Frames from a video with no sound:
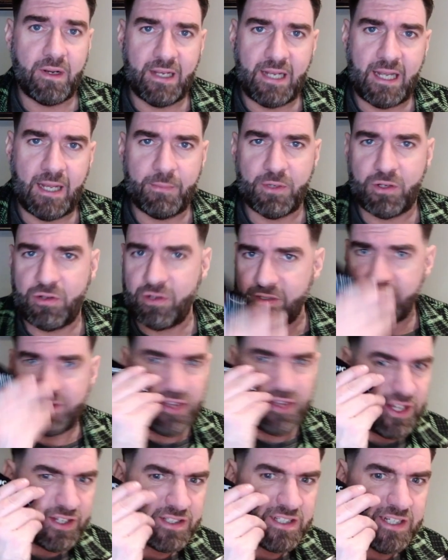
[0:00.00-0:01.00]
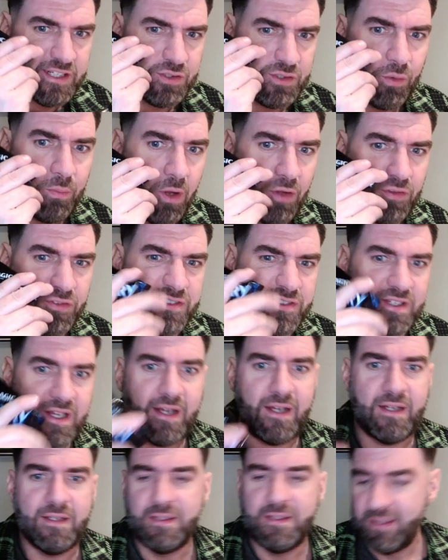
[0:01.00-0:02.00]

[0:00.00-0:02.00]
I came across this little monster.